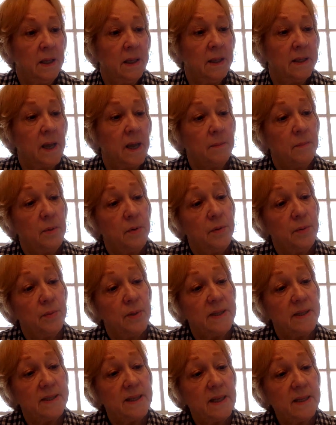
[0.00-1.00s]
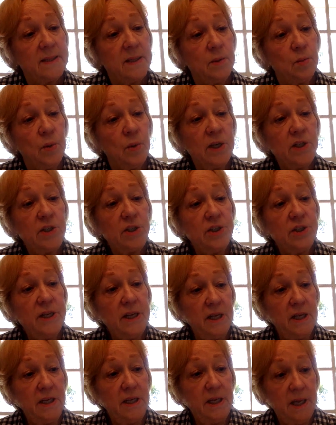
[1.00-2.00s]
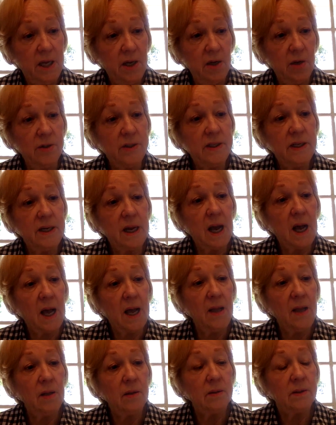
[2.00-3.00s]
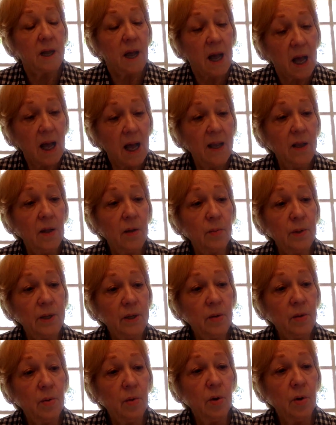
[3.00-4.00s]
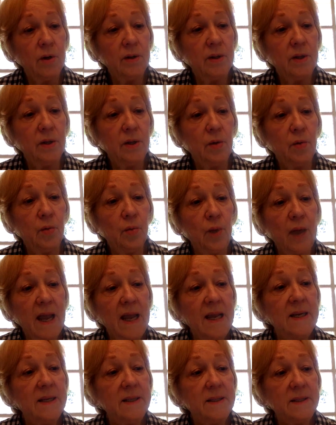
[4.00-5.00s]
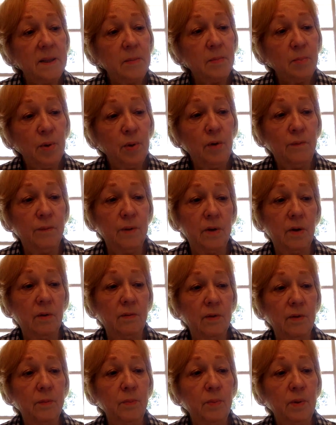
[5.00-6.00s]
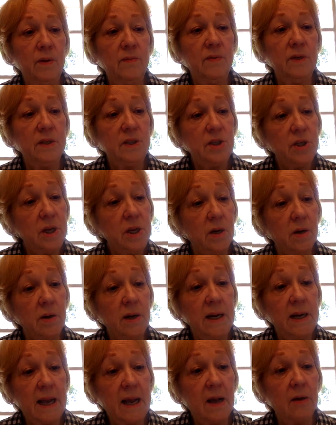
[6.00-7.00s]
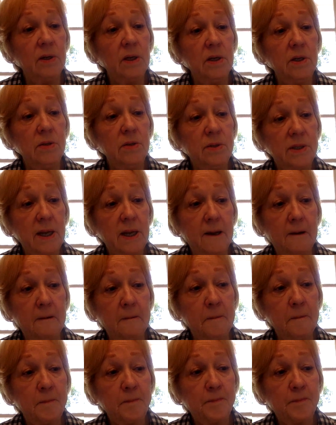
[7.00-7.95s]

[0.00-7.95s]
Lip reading: Number 3 says, in which year did Kyle record the greatest improvement over the previous year, and how can you tell?